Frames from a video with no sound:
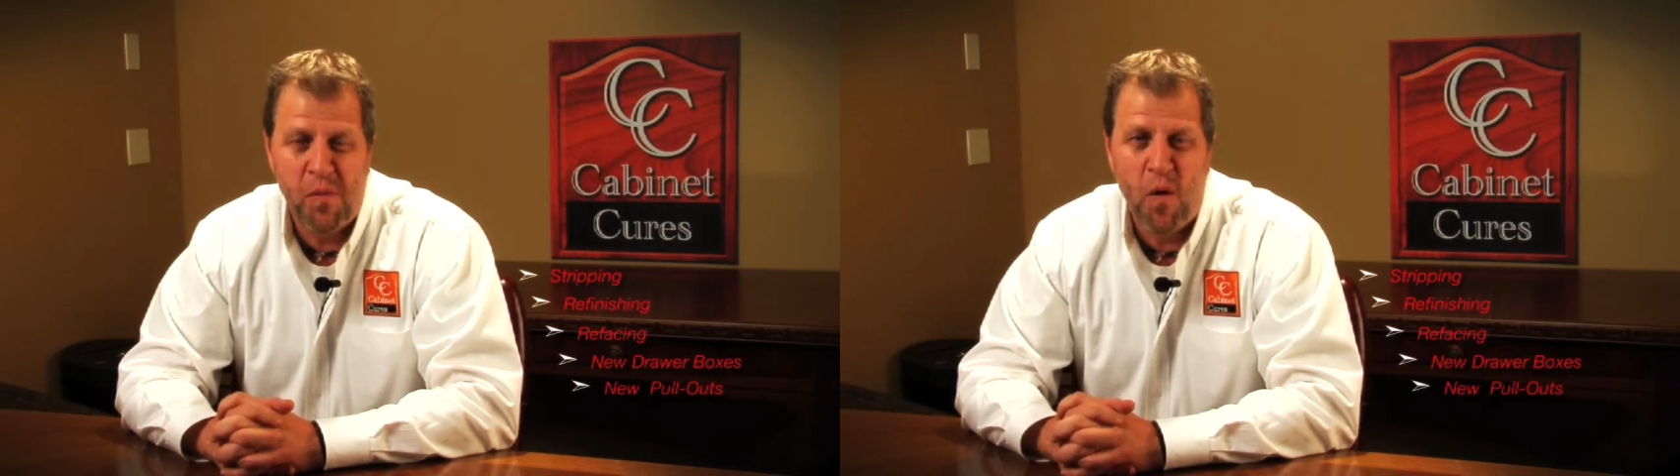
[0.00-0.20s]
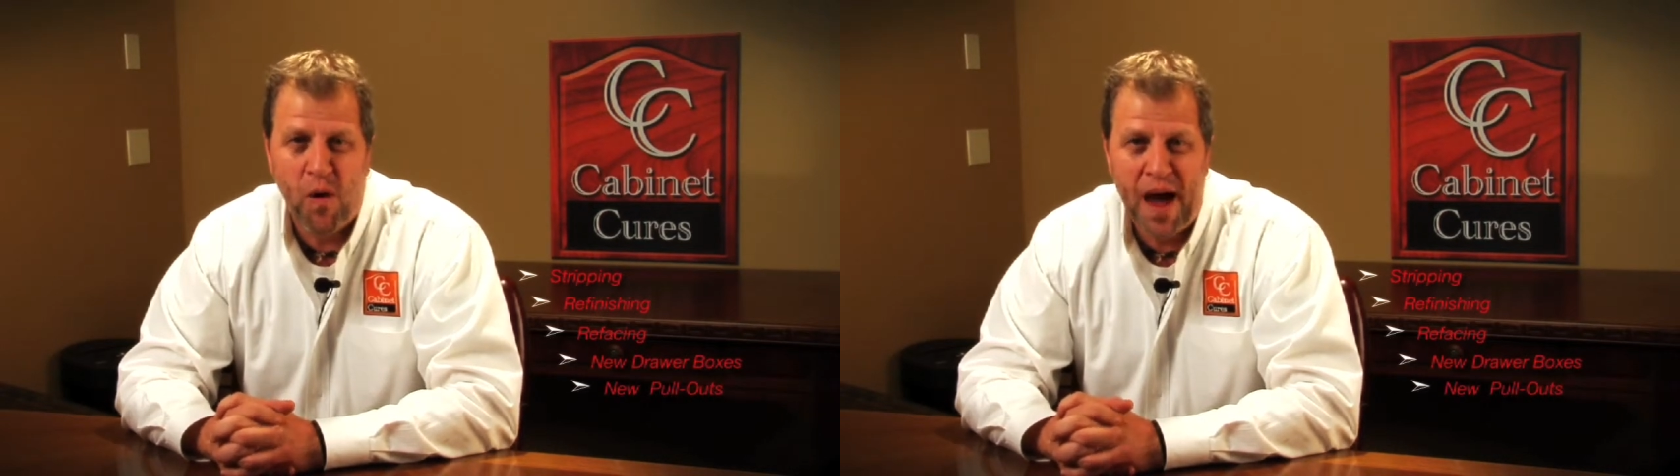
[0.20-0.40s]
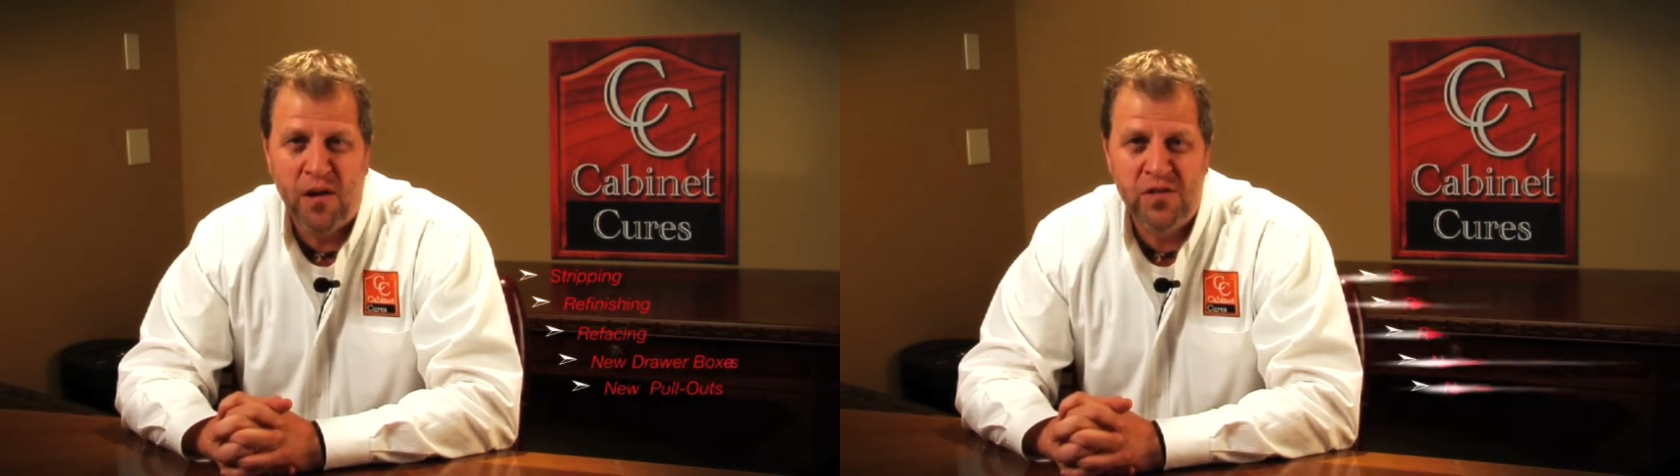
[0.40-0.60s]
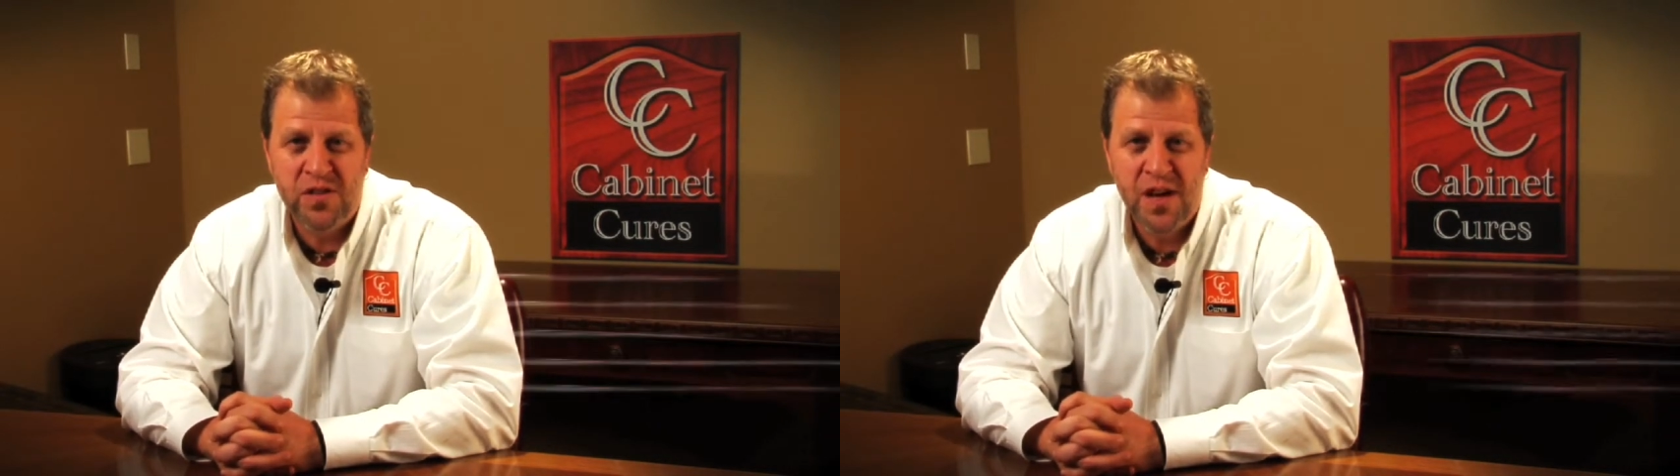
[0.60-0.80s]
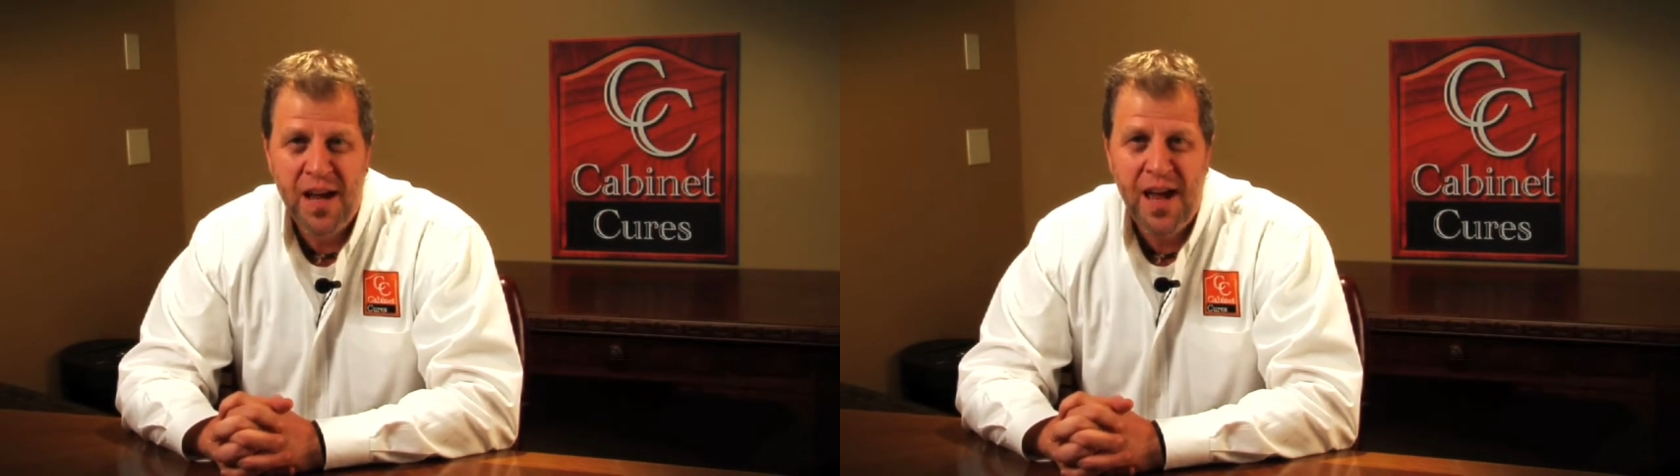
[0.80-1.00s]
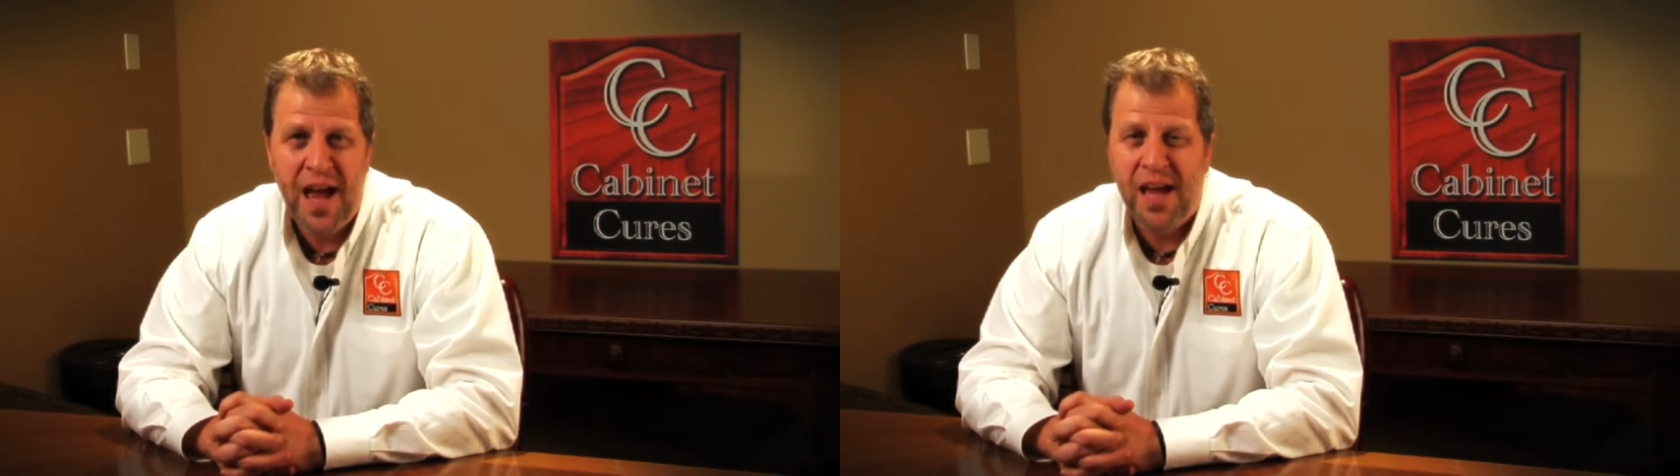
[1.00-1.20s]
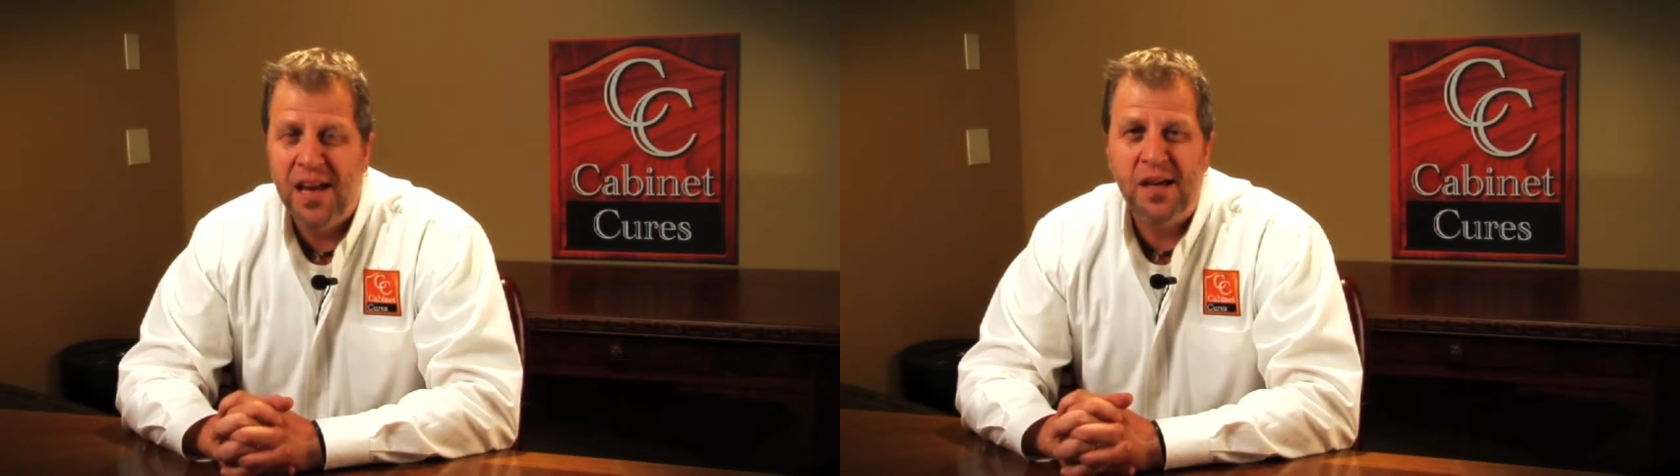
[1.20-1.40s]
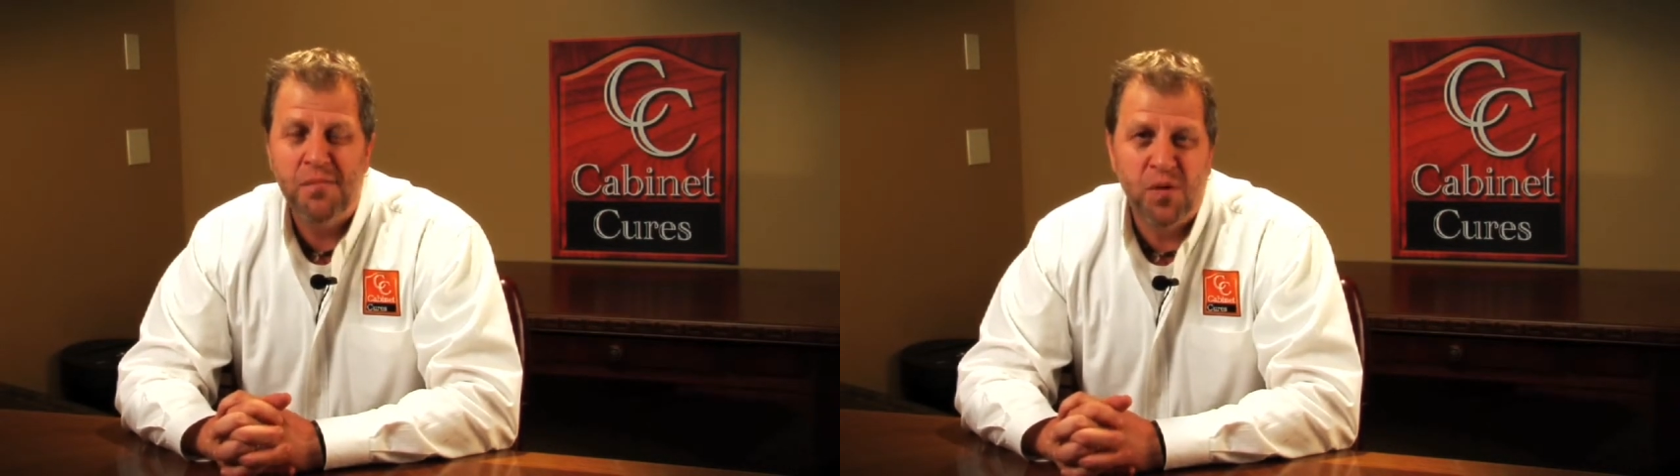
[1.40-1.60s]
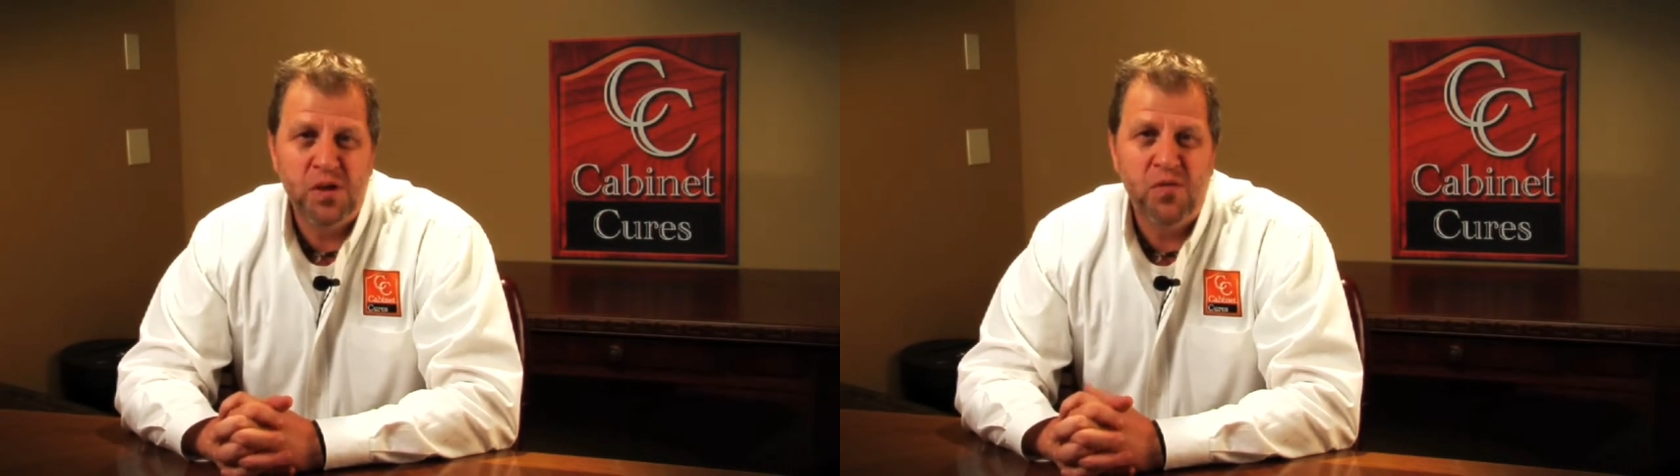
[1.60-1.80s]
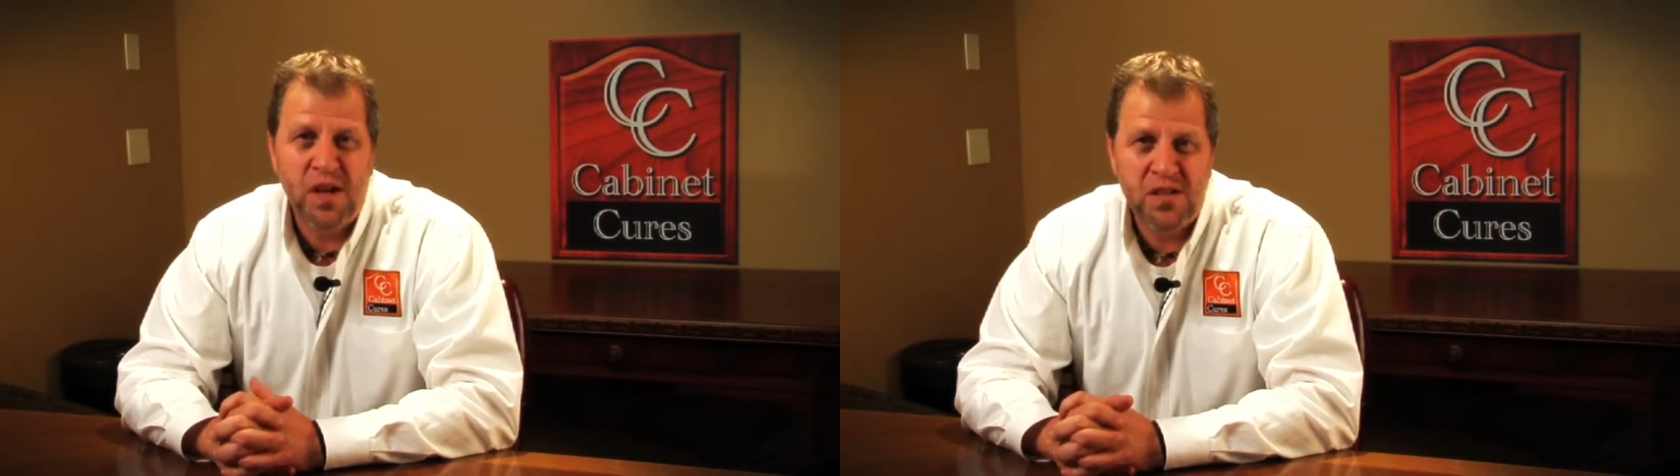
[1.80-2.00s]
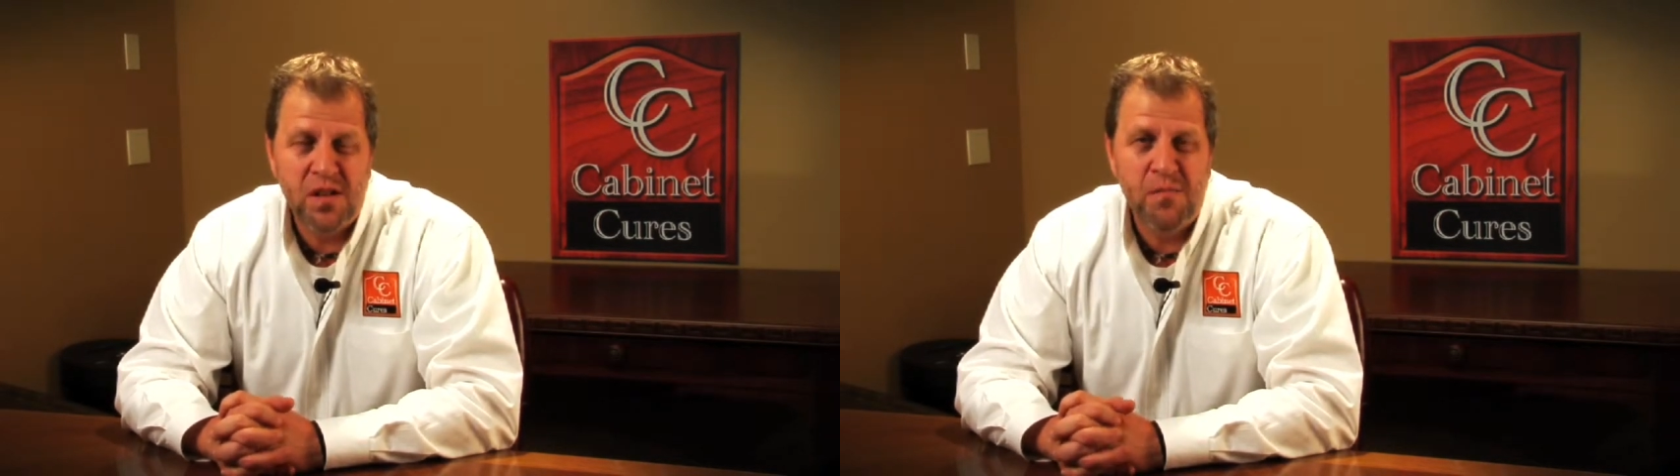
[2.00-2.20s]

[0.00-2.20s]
pullouts, and they can put the rest of